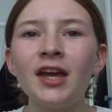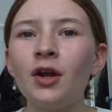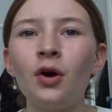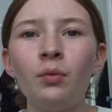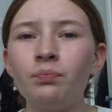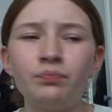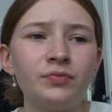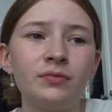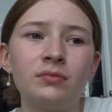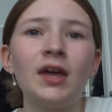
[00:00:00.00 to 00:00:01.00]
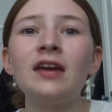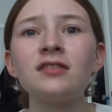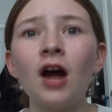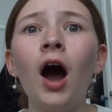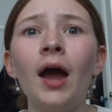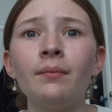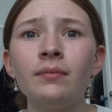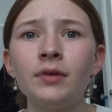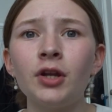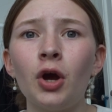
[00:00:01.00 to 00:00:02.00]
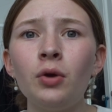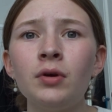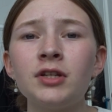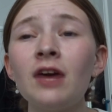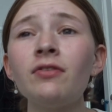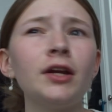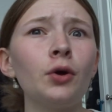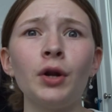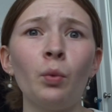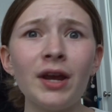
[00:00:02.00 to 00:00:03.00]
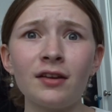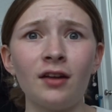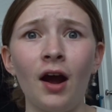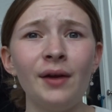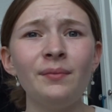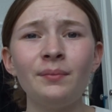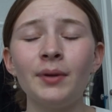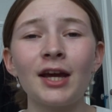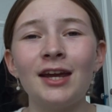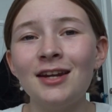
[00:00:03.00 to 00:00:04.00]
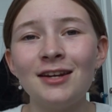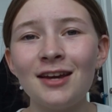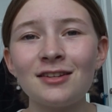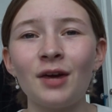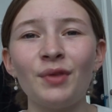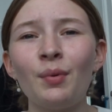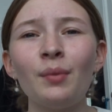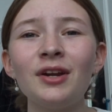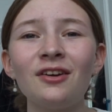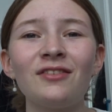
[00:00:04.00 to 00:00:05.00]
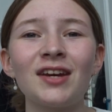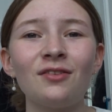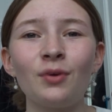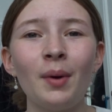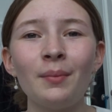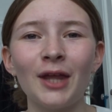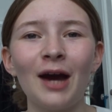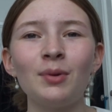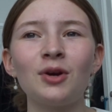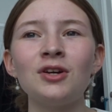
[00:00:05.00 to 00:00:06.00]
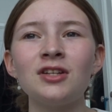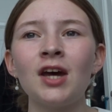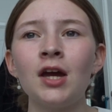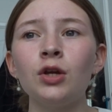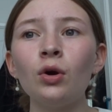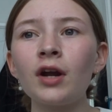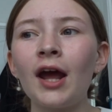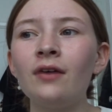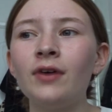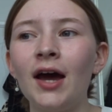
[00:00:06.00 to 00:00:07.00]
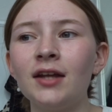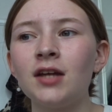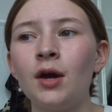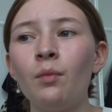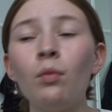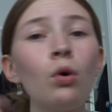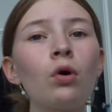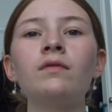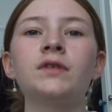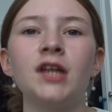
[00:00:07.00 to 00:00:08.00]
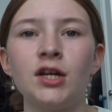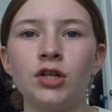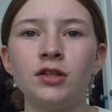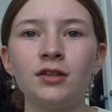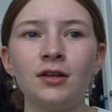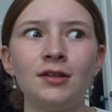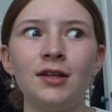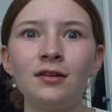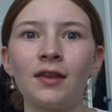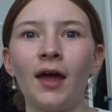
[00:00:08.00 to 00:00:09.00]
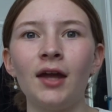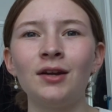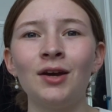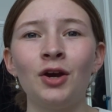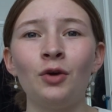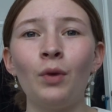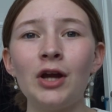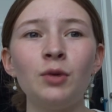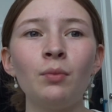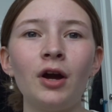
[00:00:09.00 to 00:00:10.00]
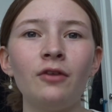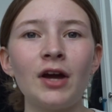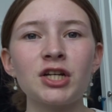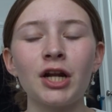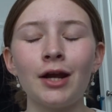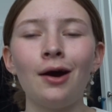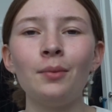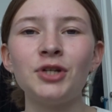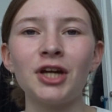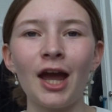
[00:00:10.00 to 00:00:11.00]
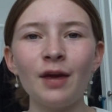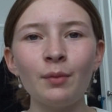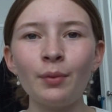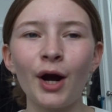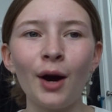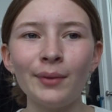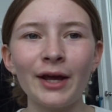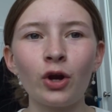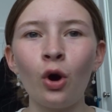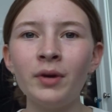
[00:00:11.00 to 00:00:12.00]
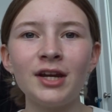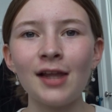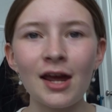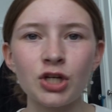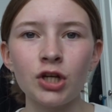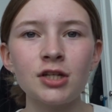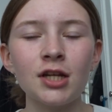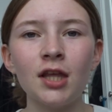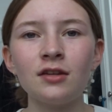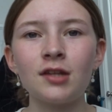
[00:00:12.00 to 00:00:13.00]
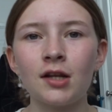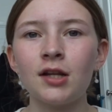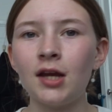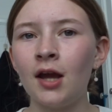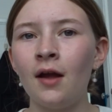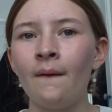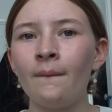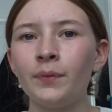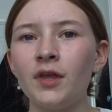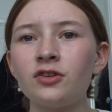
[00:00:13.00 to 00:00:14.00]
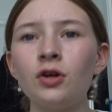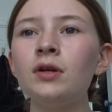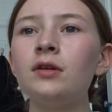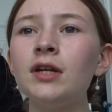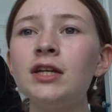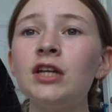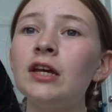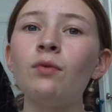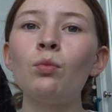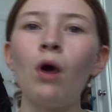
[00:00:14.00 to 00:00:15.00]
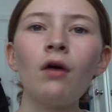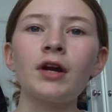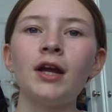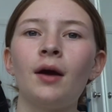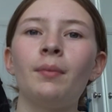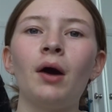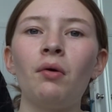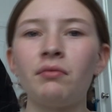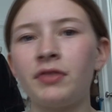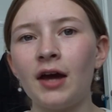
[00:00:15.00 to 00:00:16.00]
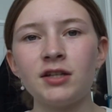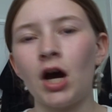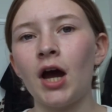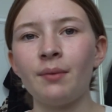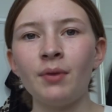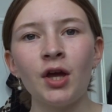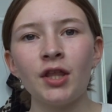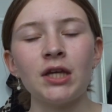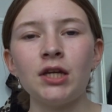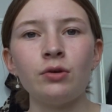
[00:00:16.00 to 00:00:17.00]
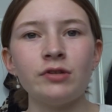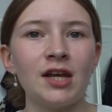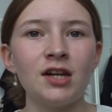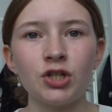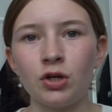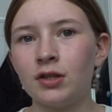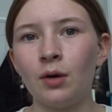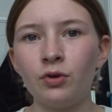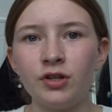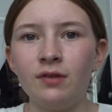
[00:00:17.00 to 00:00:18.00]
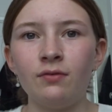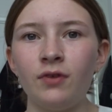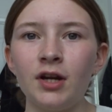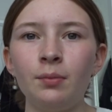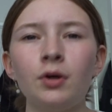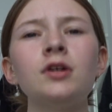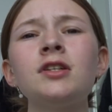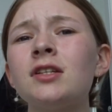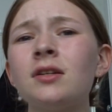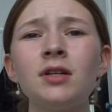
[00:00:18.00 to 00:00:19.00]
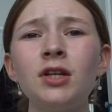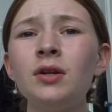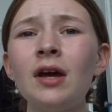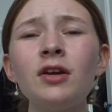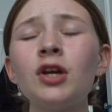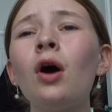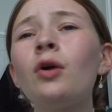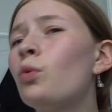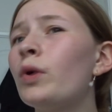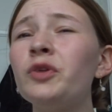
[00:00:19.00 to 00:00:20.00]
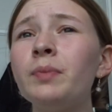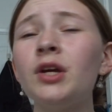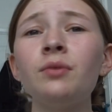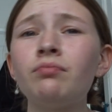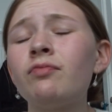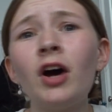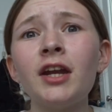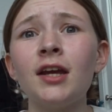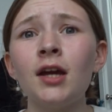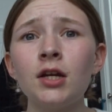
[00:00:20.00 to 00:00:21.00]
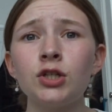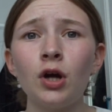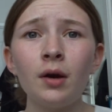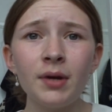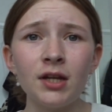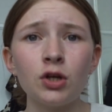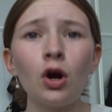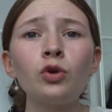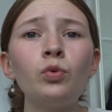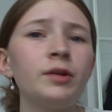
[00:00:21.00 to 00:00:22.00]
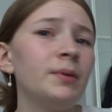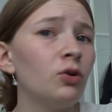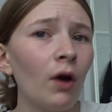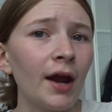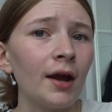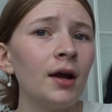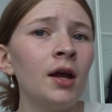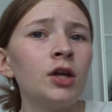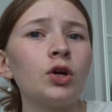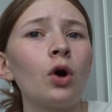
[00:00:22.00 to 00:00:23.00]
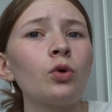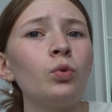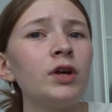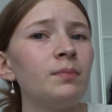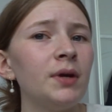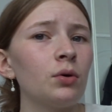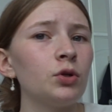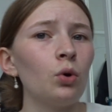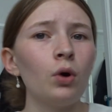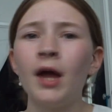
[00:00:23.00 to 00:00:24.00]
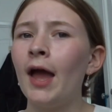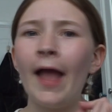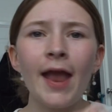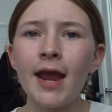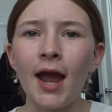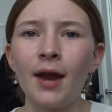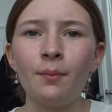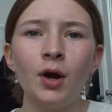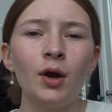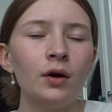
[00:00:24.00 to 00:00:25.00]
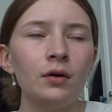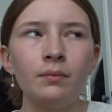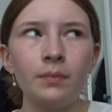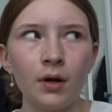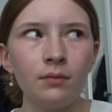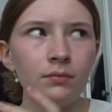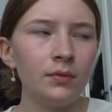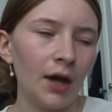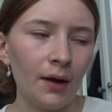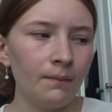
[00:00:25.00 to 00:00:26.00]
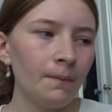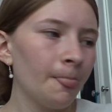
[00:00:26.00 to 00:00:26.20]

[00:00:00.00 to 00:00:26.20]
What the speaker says: in a day's time, you know? Definitely not in a week's time, but like in a day's time, they're probably not even going to remember that, because you're going to have had more conversations since then where you might have actually upped your game and become like comedy legend, and then suddenly there's no need to even worry about that time that you said a joke that wasn't even funny, because you know, you can't always be funny. Do you know what I mean? You can't always be great. You can't always be on your A game. But yeah.